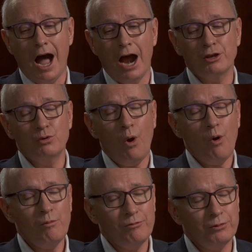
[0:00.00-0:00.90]
Are you
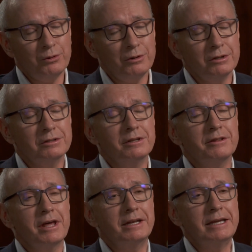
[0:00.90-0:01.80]
hopeful
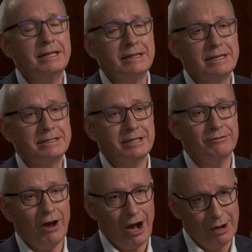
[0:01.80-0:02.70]
that in this
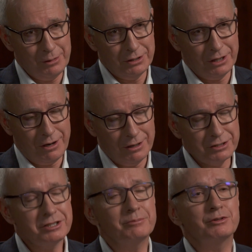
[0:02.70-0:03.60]
environment, the
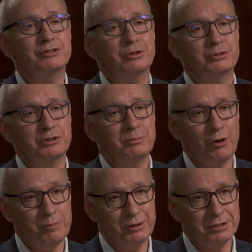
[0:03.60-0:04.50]
concept of social
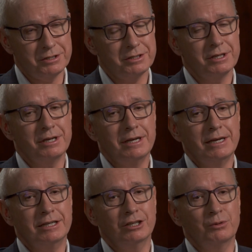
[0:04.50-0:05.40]
purpose
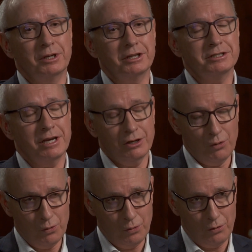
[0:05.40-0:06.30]
can really take
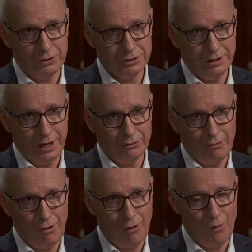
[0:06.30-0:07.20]
hold and
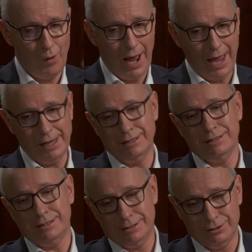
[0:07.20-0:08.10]
grow?
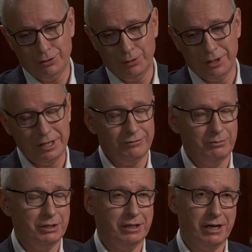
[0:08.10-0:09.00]
And could it even
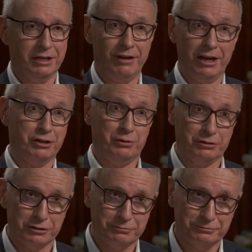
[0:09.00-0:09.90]
be a kind of
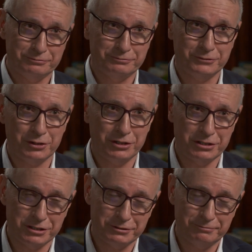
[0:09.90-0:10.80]
antidote to
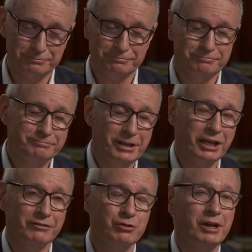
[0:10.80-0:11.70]
these
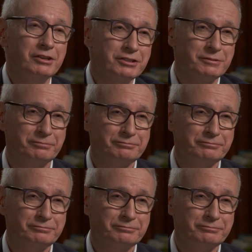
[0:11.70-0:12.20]
negative trends?